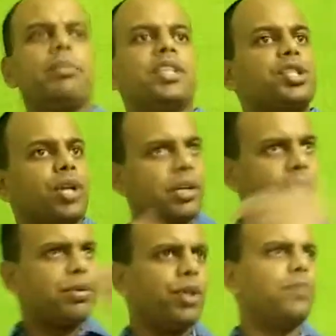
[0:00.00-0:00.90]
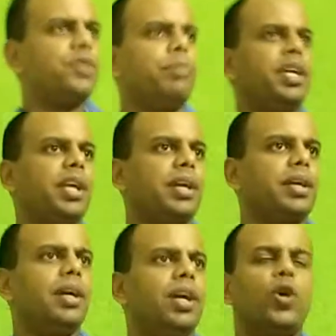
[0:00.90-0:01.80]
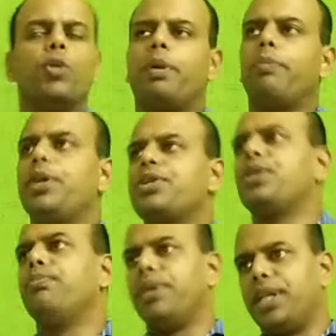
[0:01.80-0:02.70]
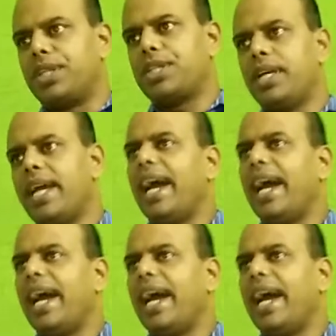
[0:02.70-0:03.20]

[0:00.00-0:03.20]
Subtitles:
but the secretary of the meeting who prepares the minutes.